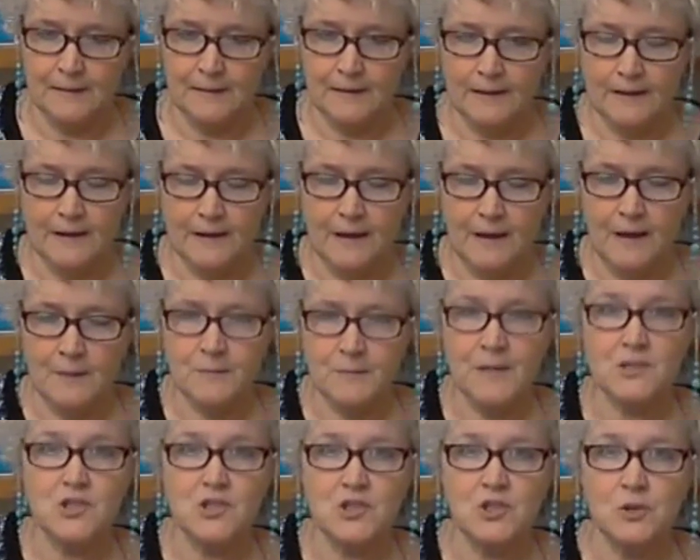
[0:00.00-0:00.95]
And I'm
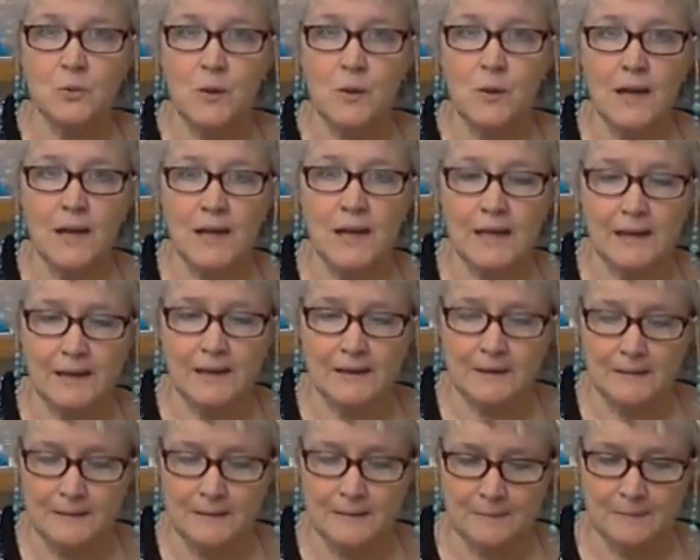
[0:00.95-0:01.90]
not sure why.
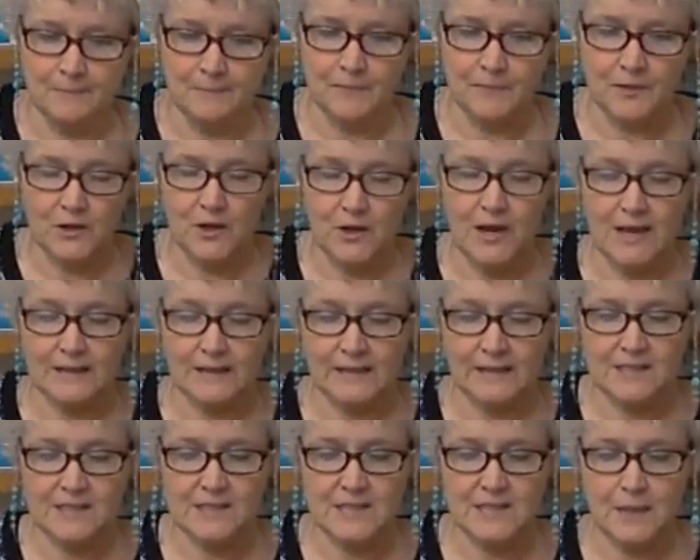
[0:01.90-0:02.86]
All right,
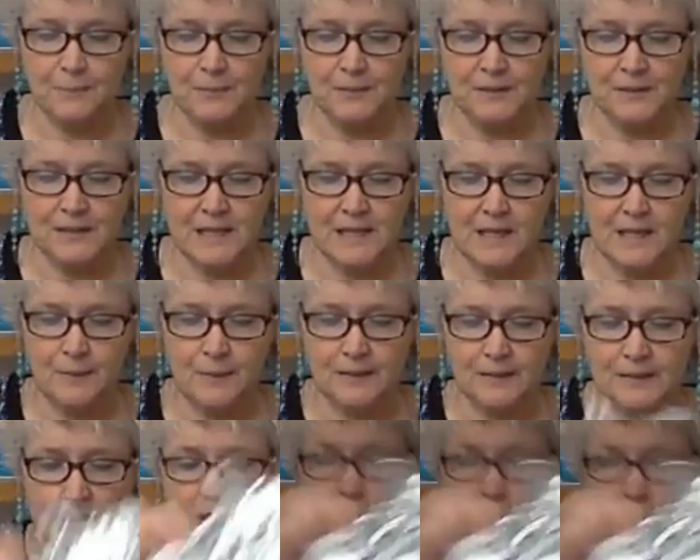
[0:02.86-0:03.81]
let's stop and think
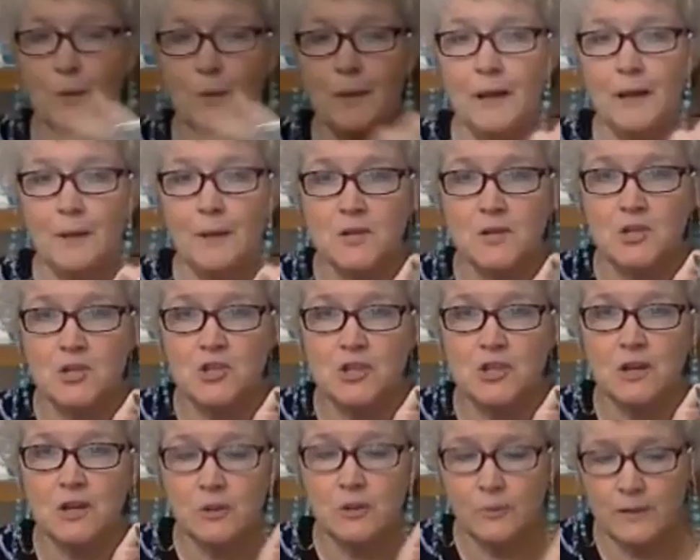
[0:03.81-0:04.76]
about this for a minute. I'm going to
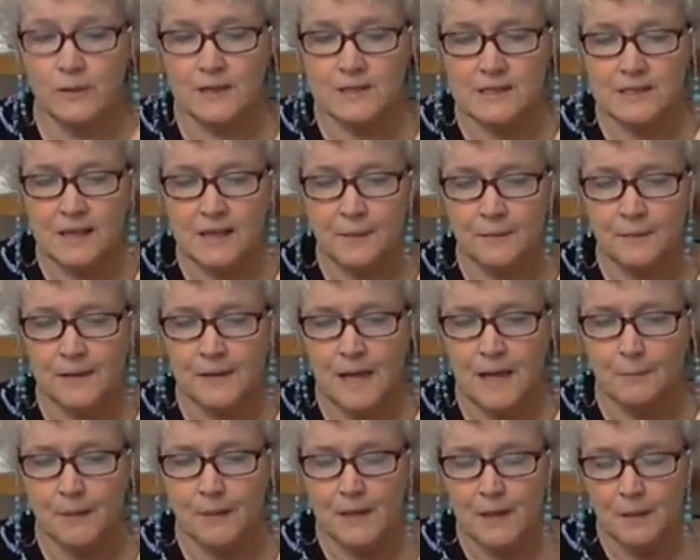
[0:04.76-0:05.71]
show you it is coming
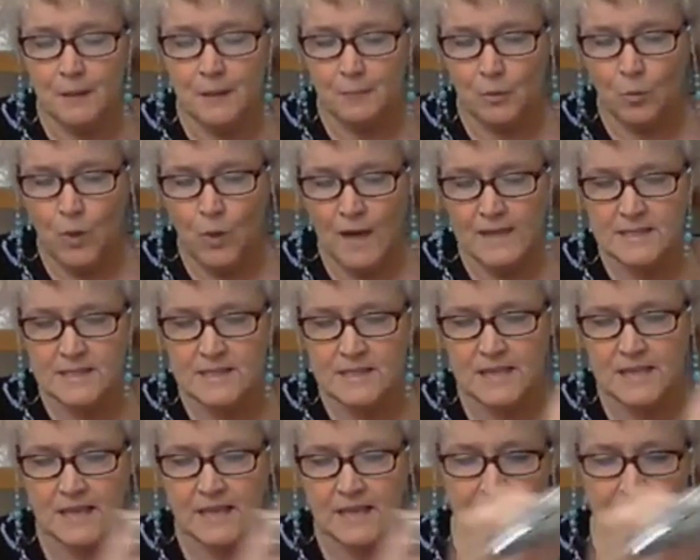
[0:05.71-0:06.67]
up, but why is it
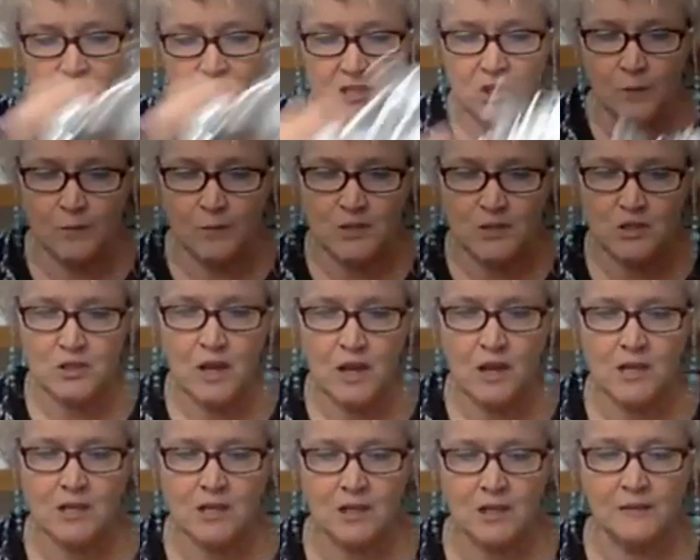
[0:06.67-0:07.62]
taking so much
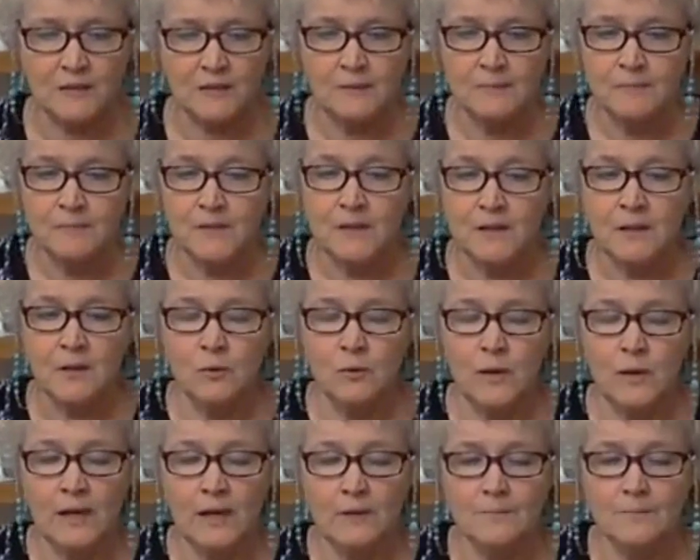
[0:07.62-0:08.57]
longer?
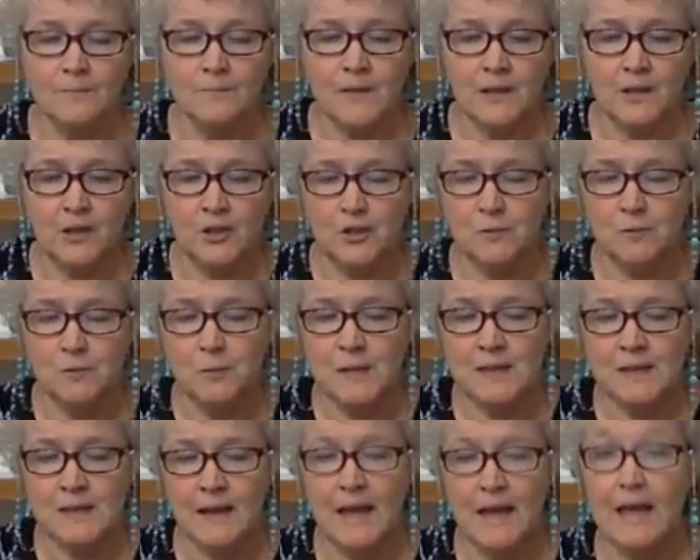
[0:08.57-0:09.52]
Well, it could be
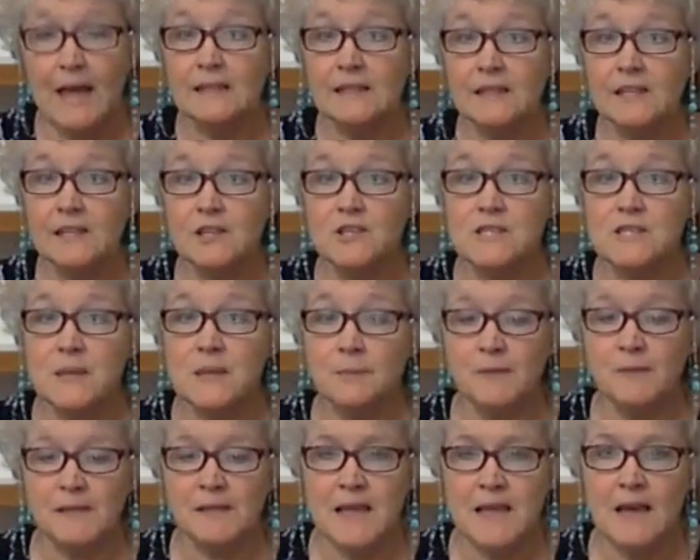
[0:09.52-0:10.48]
that I had a little
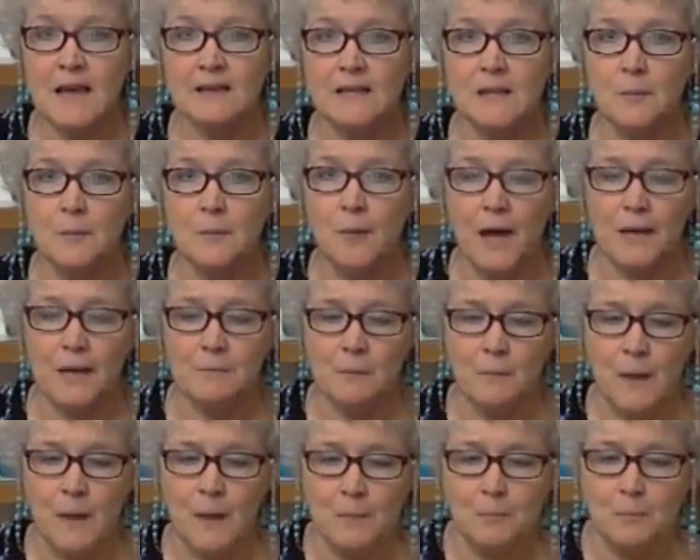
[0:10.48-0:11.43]
something down in the bottom
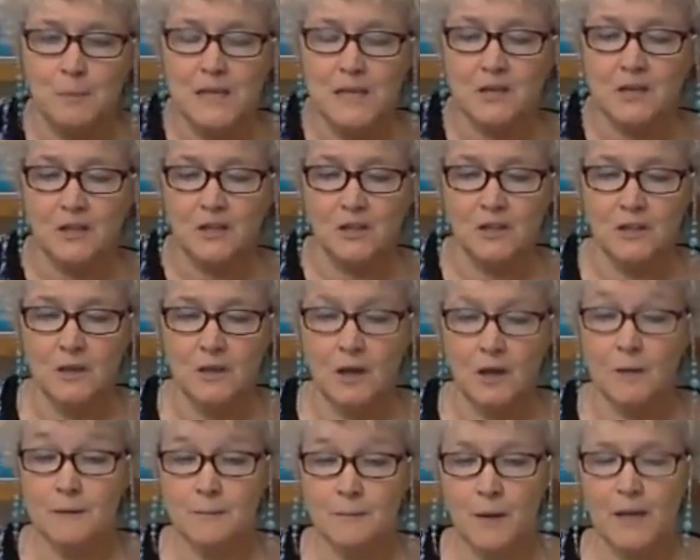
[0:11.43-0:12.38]
of my beaker,
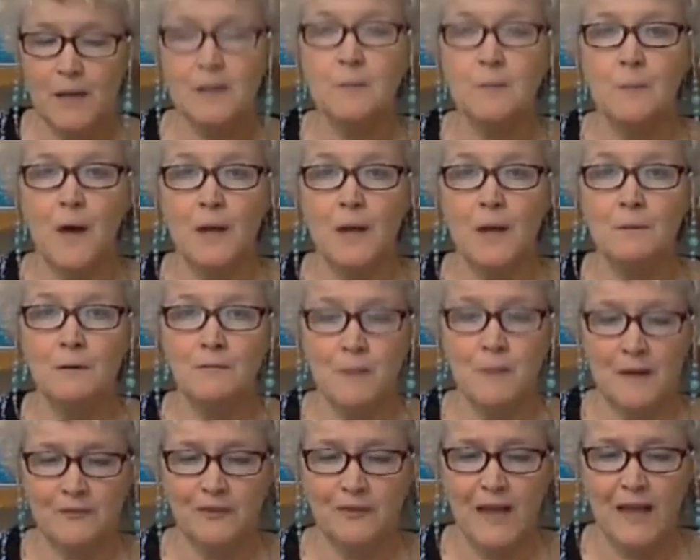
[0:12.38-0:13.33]
down in the bottom of
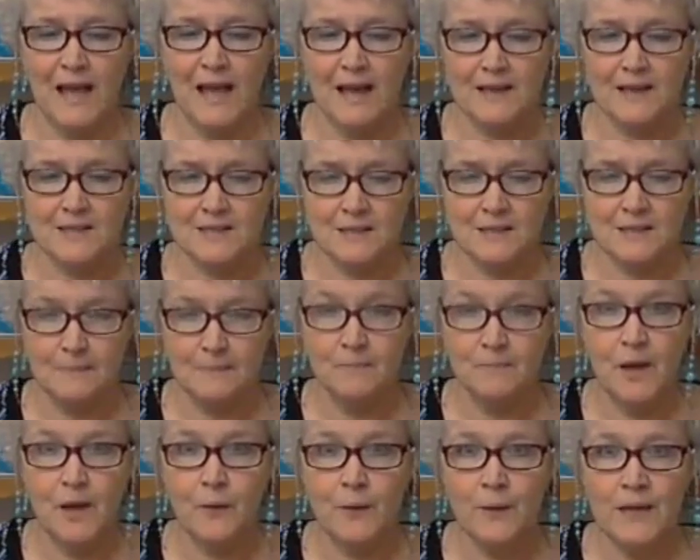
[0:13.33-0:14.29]
my flask.
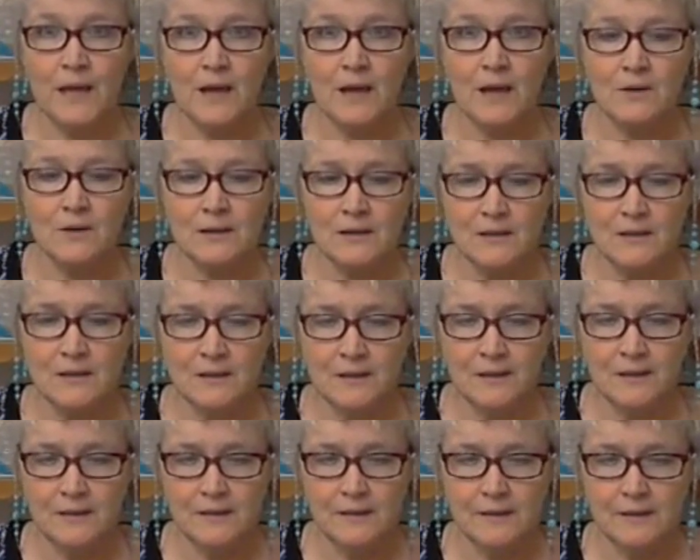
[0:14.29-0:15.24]
There we go.
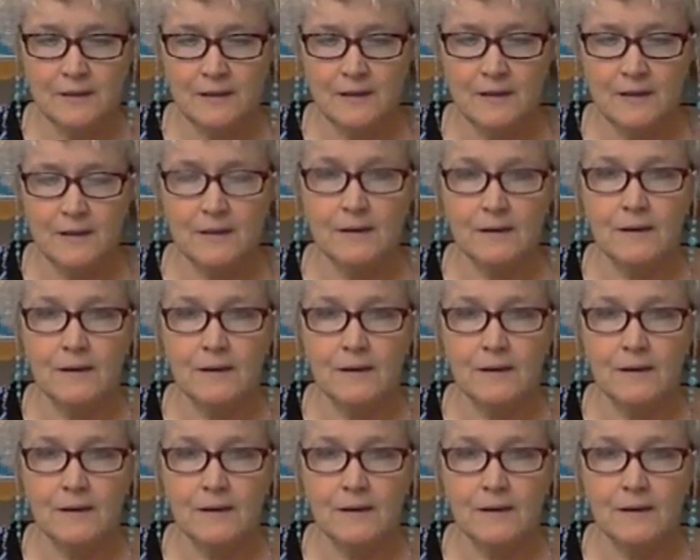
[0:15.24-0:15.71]
The